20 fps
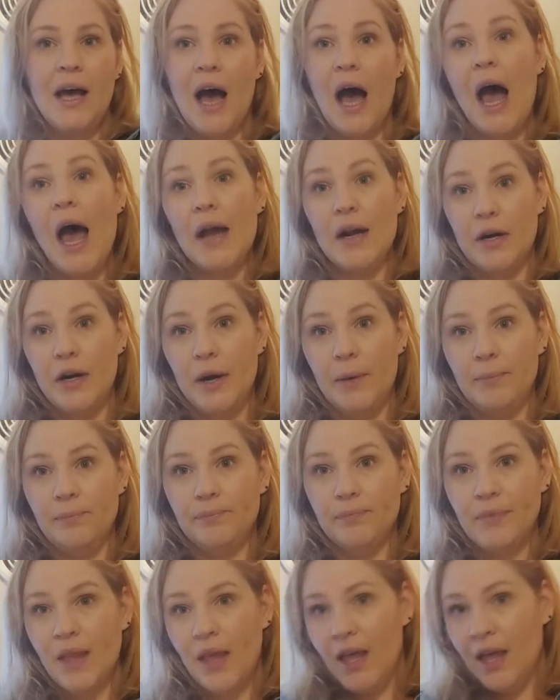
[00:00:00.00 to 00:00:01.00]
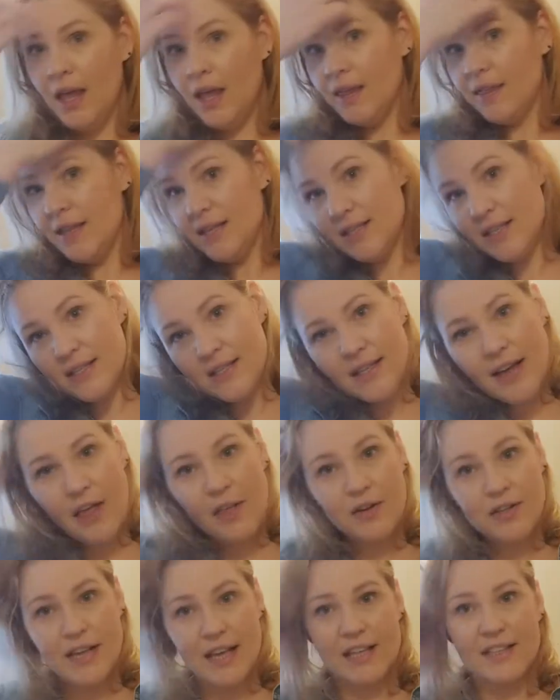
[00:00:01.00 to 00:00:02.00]
I don't know. This is another
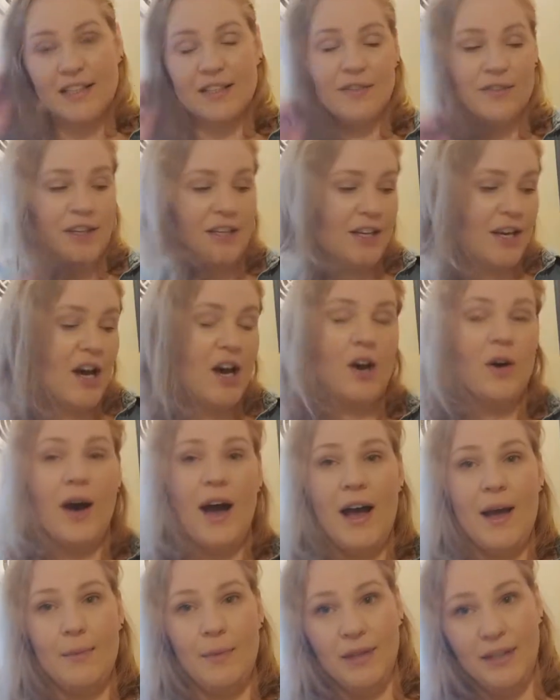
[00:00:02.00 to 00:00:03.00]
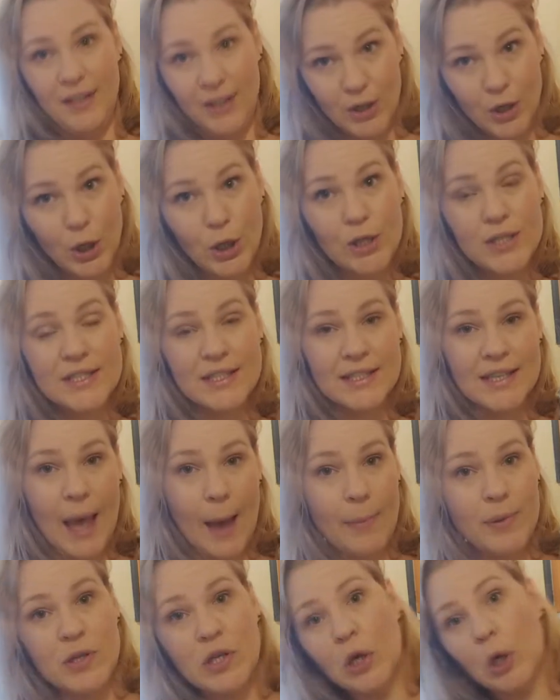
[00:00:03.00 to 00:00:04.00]
tasty video. I'm a little
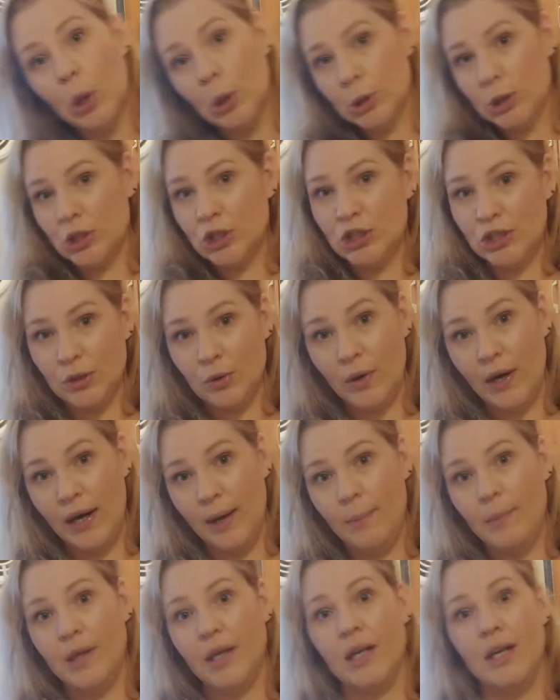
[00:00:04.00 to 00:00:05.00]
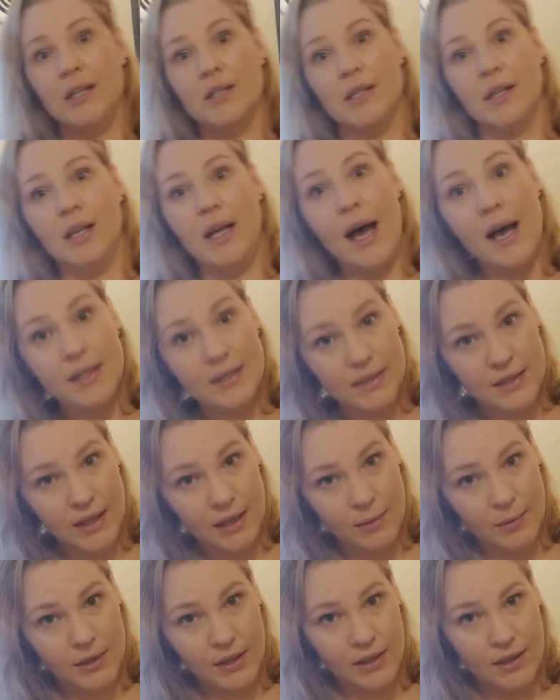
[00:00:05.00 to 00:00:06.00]
skeptical to do it because the last
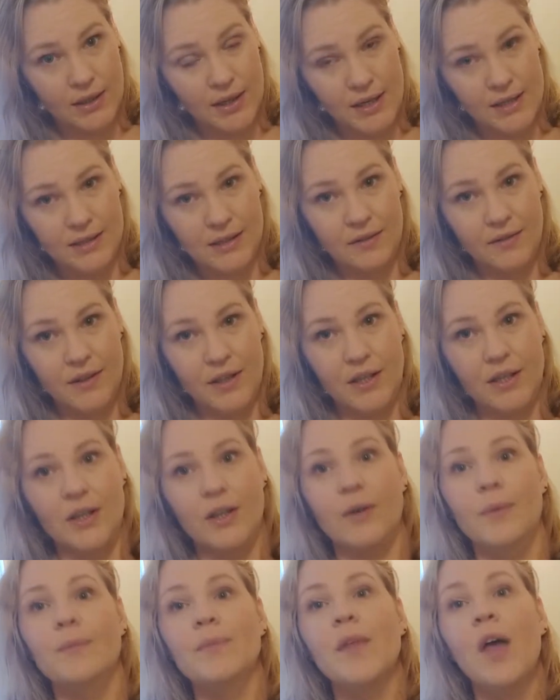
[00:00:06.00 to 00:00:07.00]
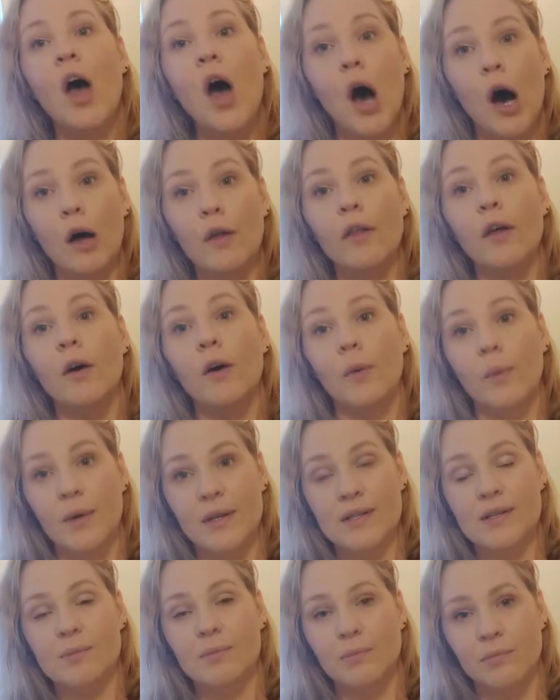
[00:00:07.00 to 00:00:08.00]
time we did a tasty video, although it
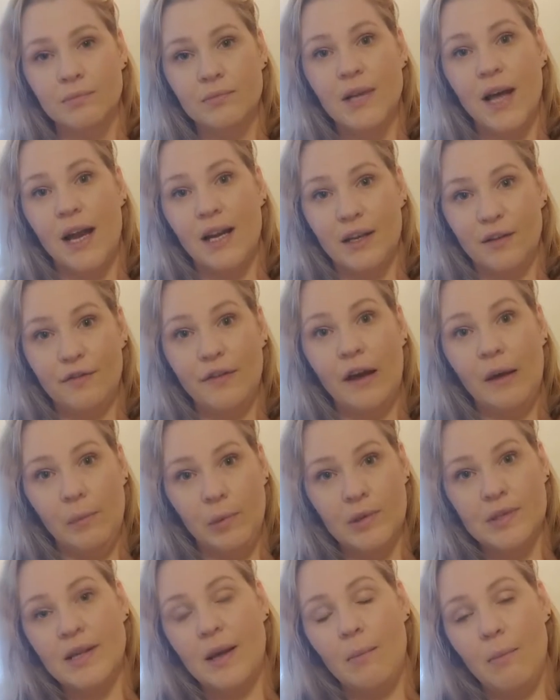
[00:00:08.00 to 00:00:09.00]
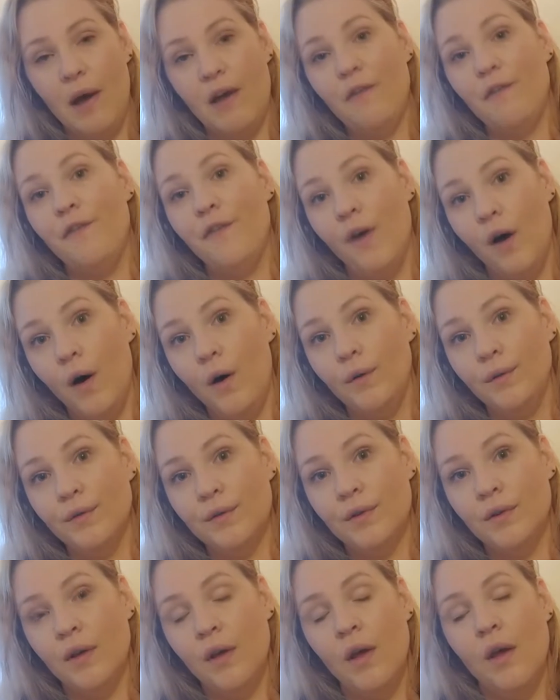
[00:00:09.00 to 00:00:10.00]
was 95% my fault,